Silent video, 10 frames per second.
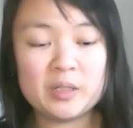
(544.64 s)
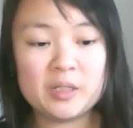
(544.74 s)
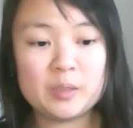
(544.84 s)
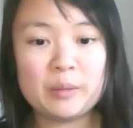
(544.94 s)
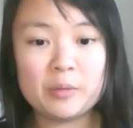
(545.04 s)

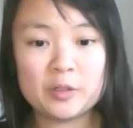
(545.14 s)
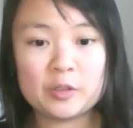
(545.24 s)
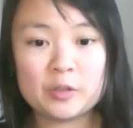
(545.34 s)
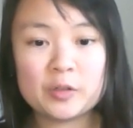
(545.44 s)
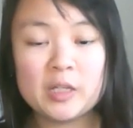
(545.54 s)
businessmen
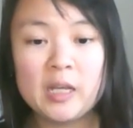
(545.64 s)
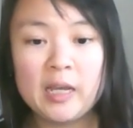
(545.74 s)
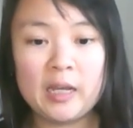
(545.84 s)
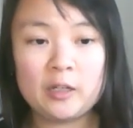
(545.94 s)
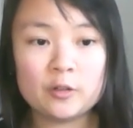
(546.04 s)
monsters
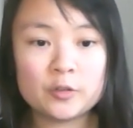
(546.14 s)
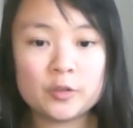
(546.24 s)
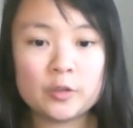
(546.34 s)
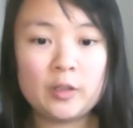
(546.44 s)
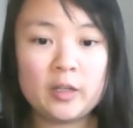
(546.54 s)
and
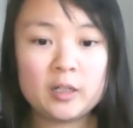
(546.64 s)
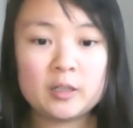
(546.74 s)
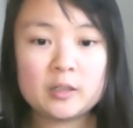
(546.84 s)
also like